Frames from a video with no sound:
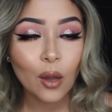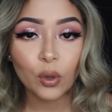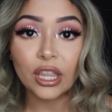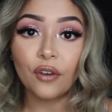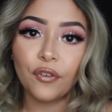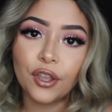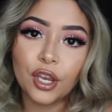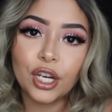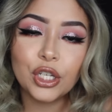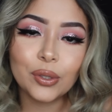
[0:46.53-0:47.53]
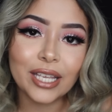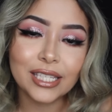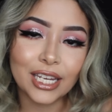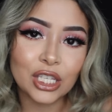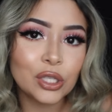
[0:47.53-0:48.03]
Without further ado,
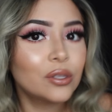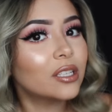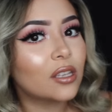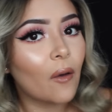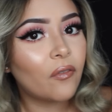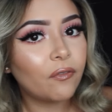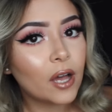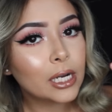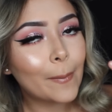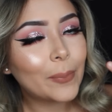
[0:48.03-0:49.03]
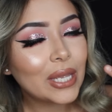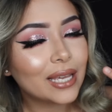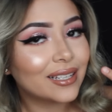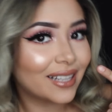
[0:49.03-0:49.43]
let's get into this fun pink